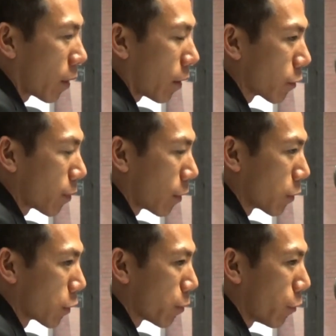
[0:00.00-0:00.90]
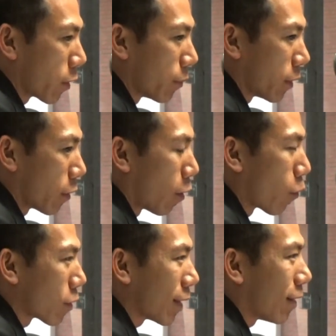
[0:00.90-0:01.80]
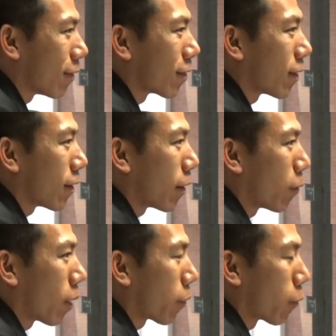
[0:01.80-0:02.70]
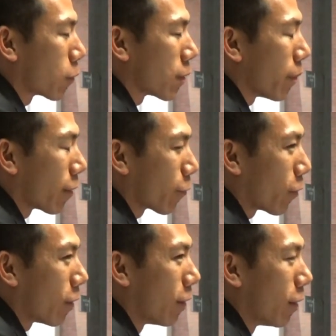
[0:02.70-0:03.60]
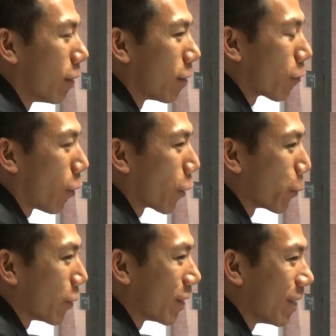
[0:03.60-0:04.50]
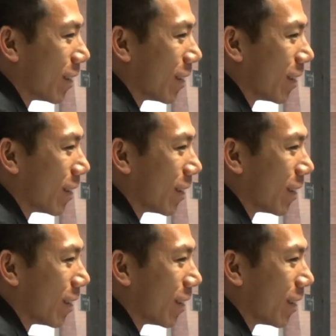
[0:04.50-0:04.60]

I was disappointed, but it all worked out. I probably wasn't meant for Hollywood.